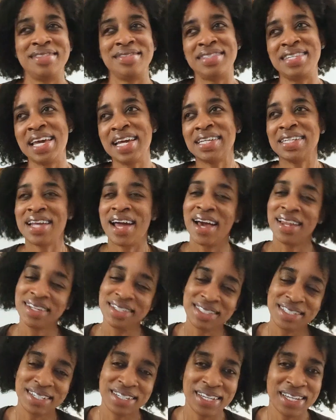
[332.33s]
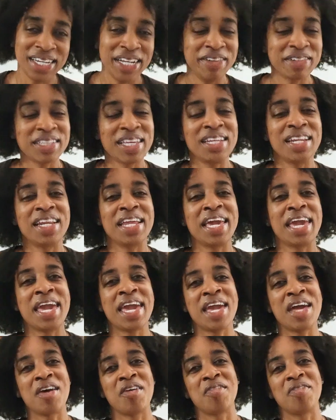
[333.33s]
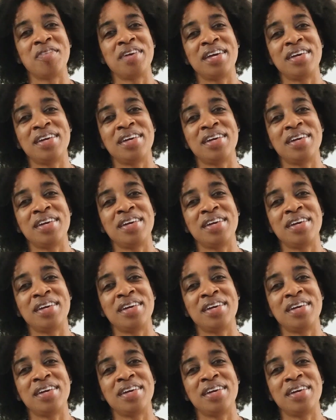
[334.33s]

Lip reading: technology and everything that they have,